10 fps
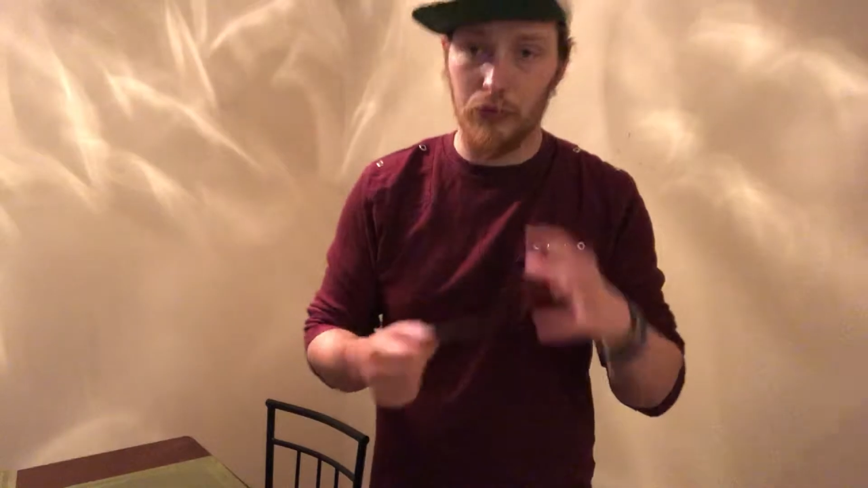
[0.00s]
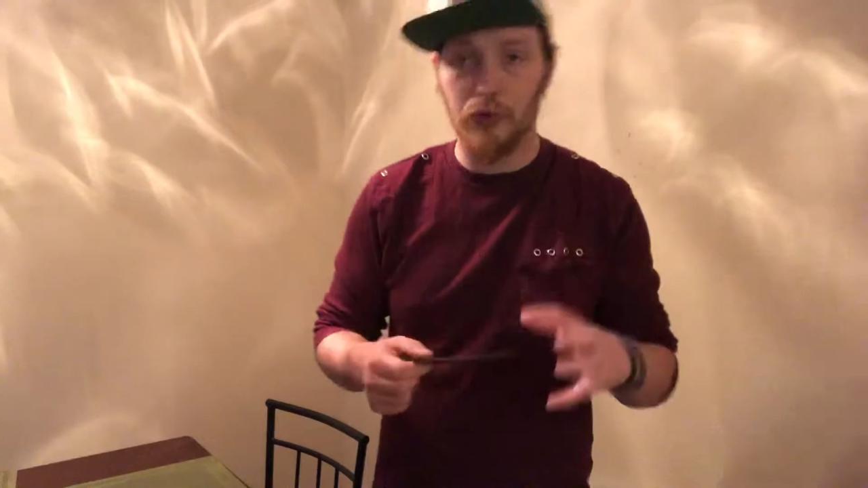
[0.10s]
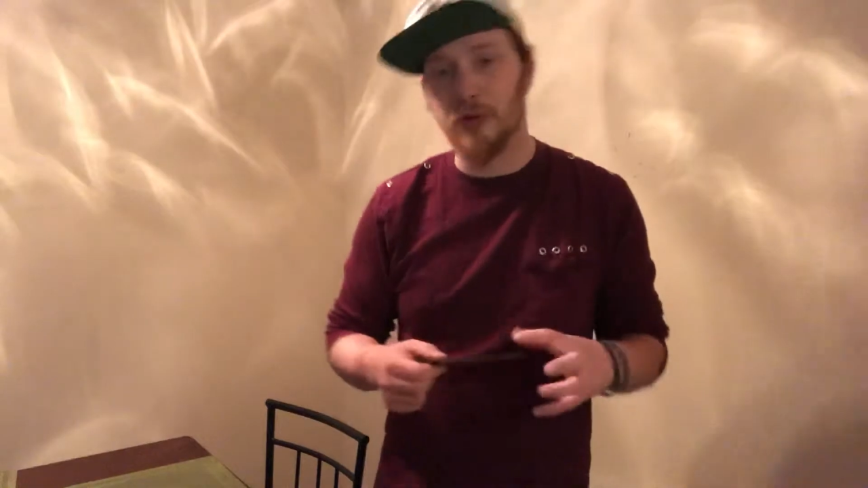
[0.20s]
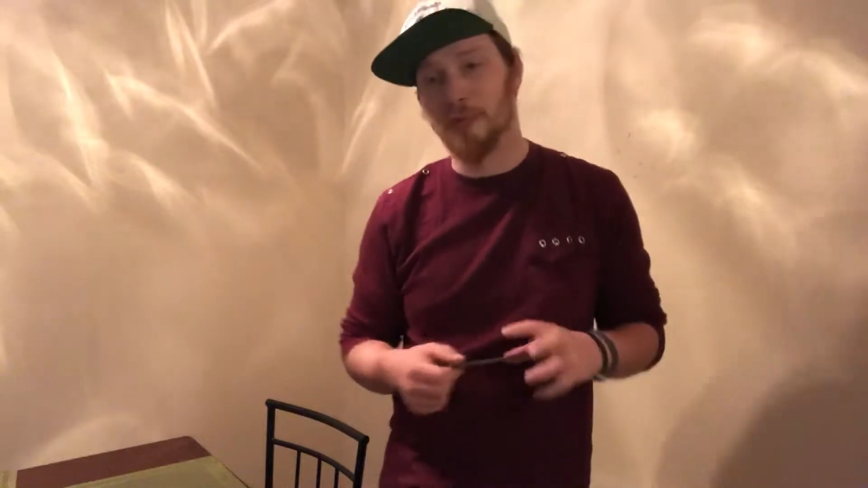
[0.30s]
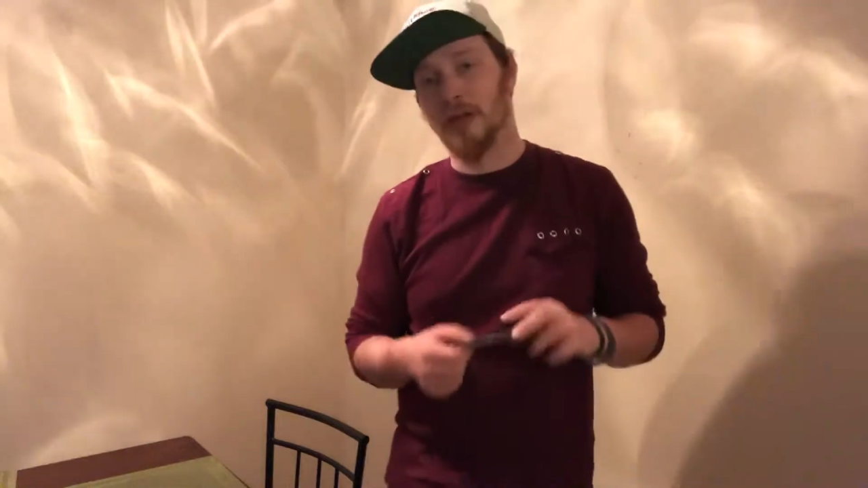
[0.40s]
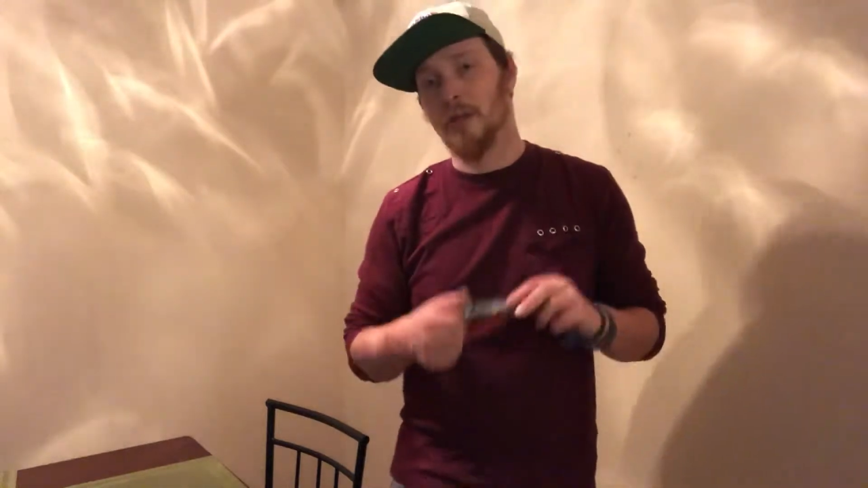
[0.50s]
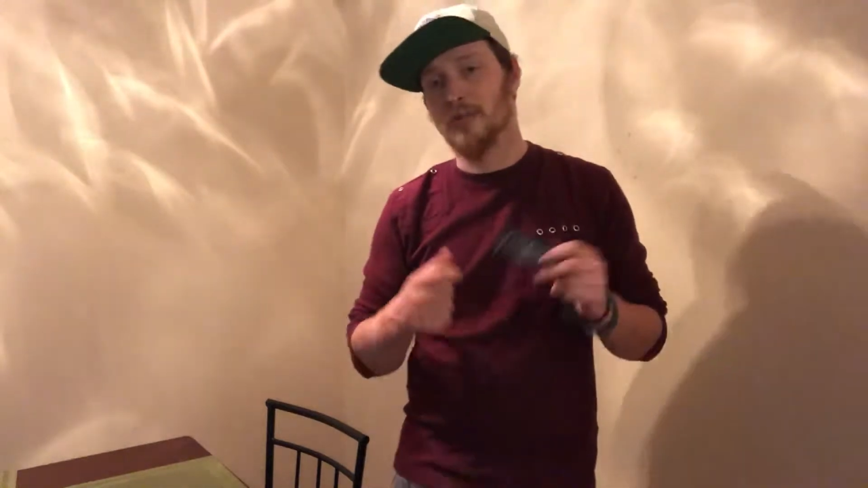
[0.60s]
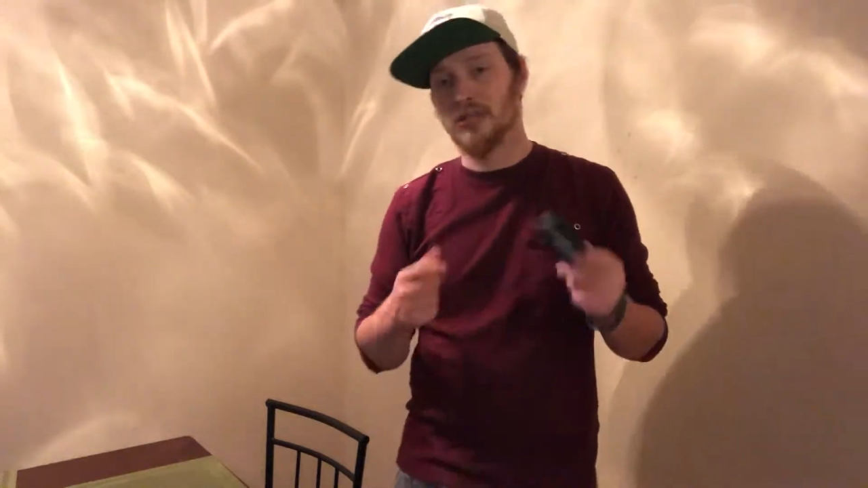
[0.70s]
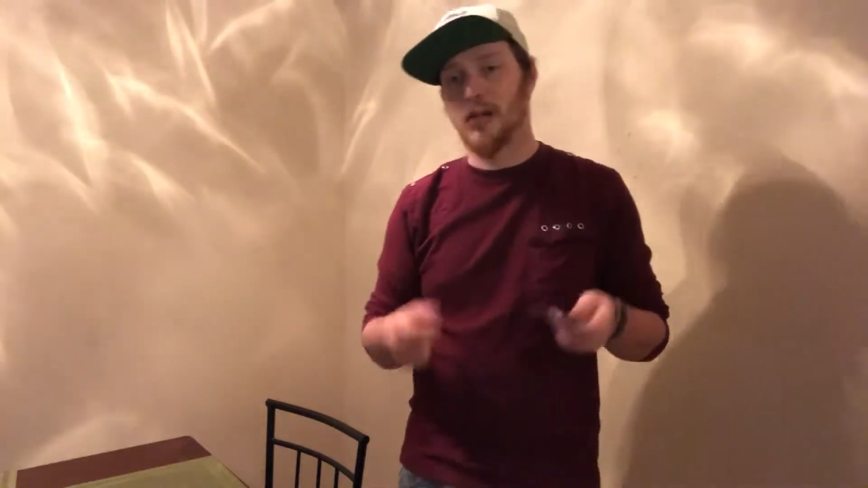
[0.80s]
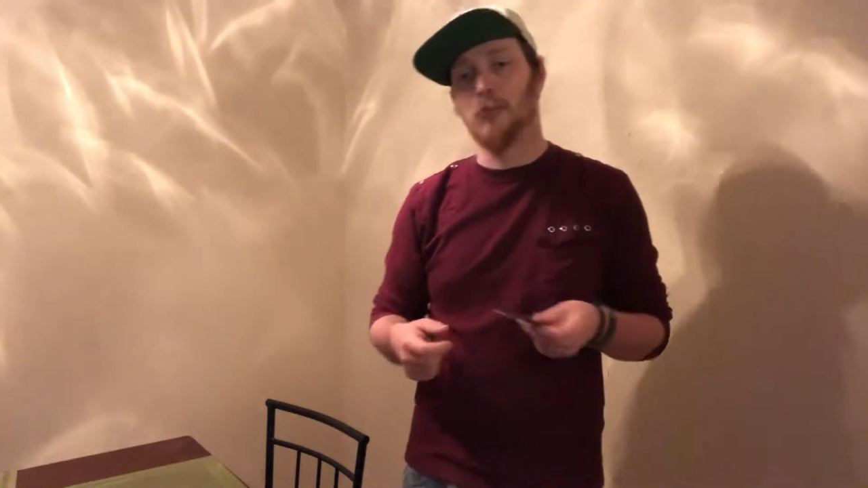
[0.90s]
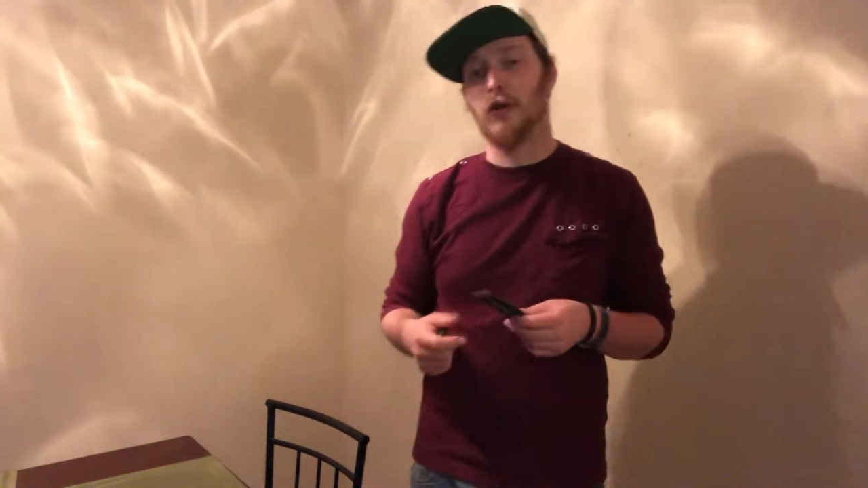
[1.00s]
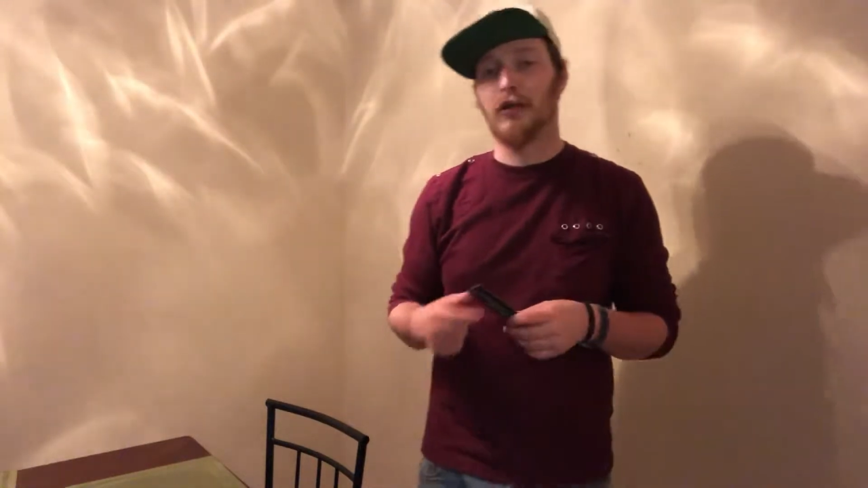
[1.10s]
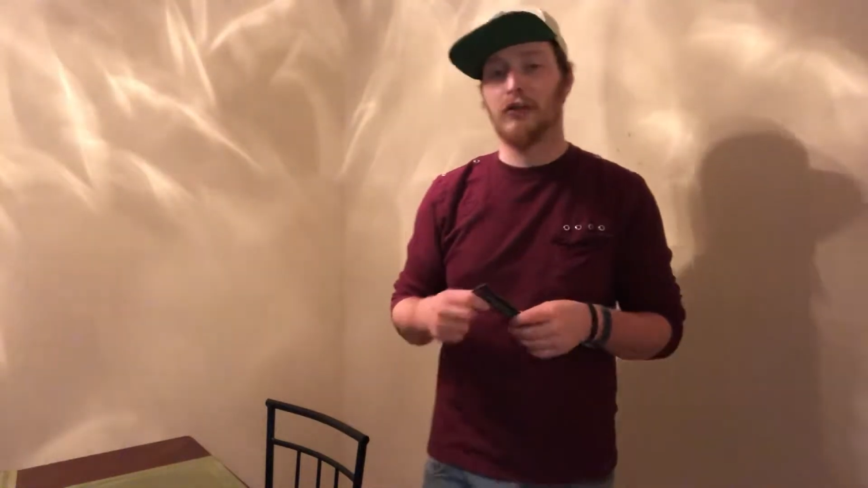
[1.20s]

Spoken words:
real grip tape, the same way